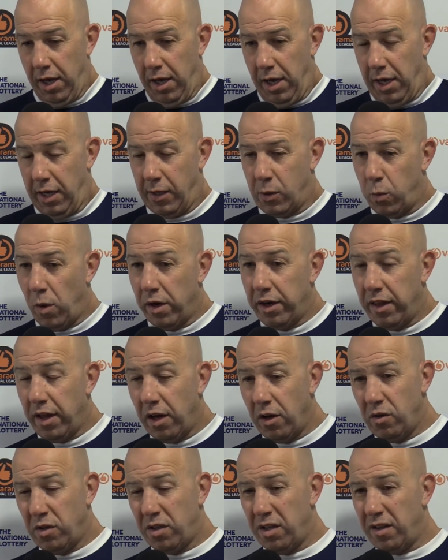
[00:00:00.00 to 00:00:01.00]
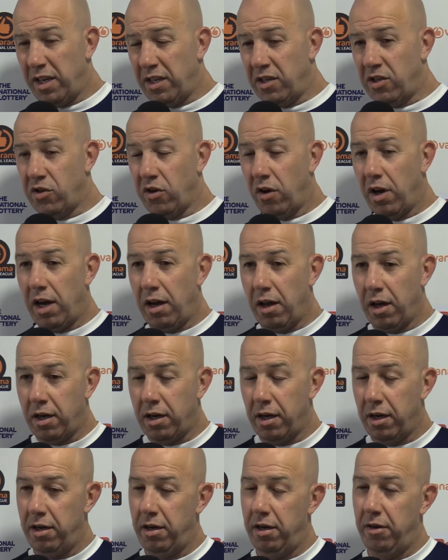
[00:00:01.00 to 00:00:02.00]
It's one of those that they strike like
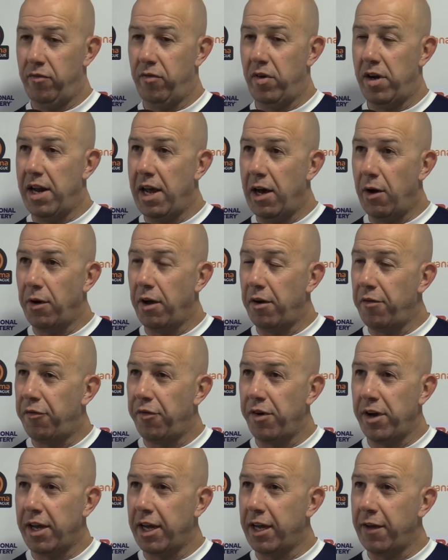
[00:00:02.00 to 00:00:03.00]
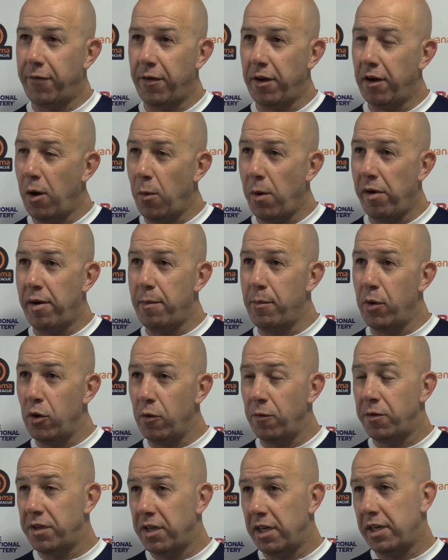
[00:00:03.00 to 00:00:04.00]
a Ronaldo free kick, if you like, where it
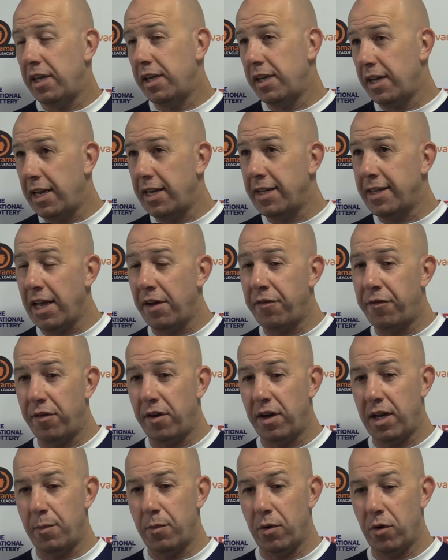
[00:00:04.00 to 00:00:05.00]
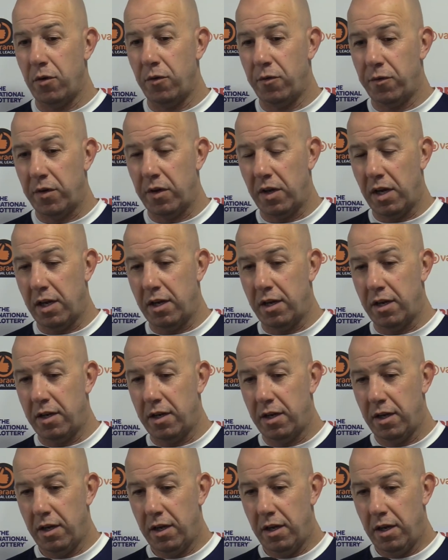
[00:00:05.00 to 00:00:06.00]
moves. It definitely moved, and
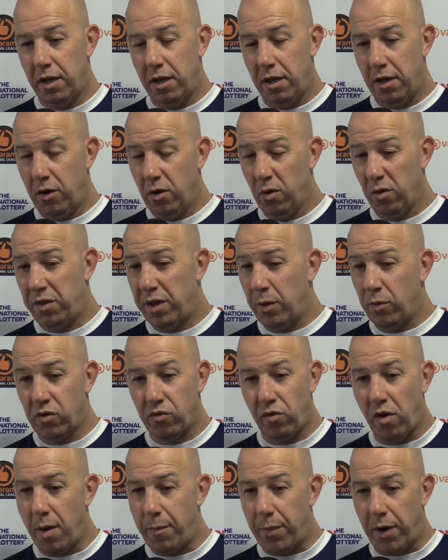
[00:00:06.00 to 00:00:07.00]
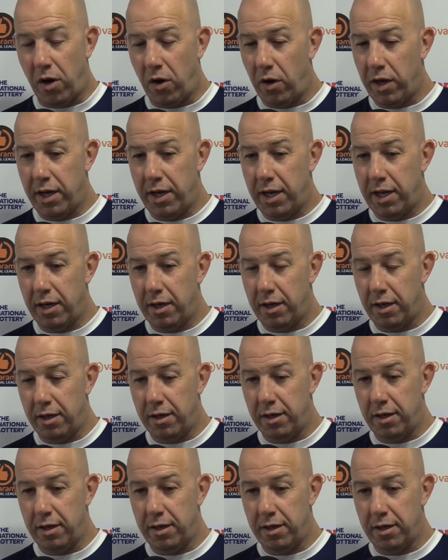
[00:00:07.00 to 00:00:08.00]
Northey was right behind it,
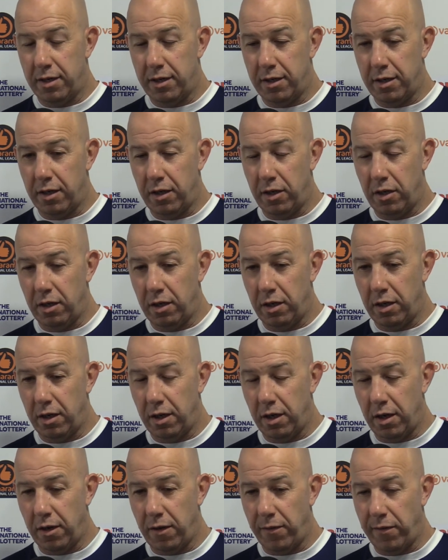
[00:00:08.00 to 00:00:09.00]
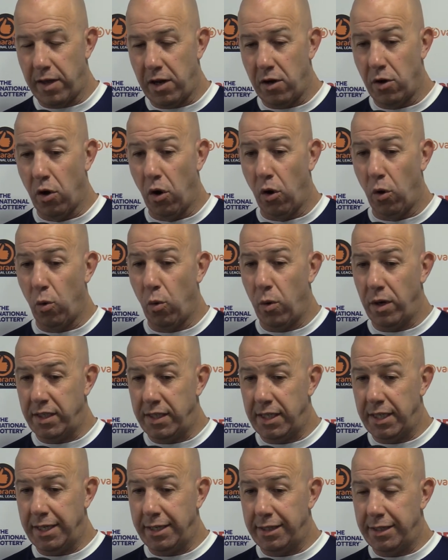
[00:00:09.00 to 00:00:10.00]
and they're not always
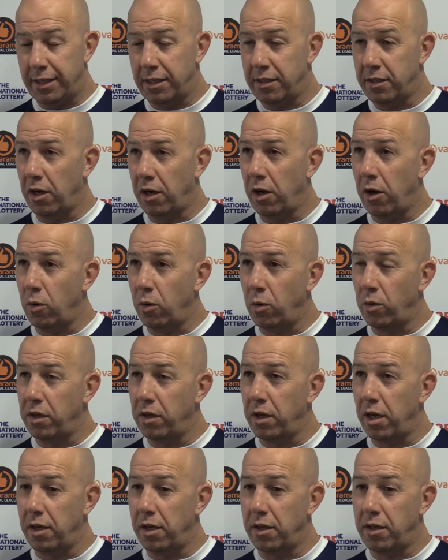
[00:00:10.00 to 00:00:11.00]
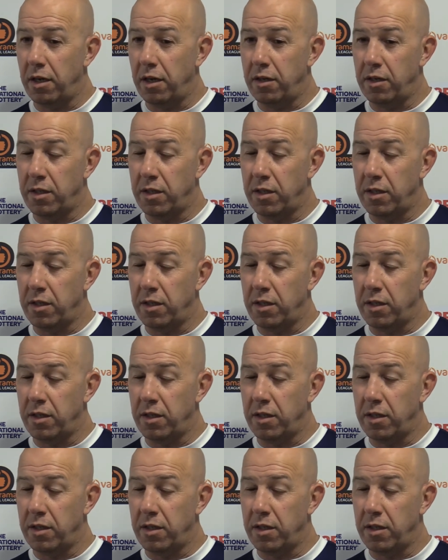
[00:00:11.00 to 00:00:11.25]
the easiest to hold, and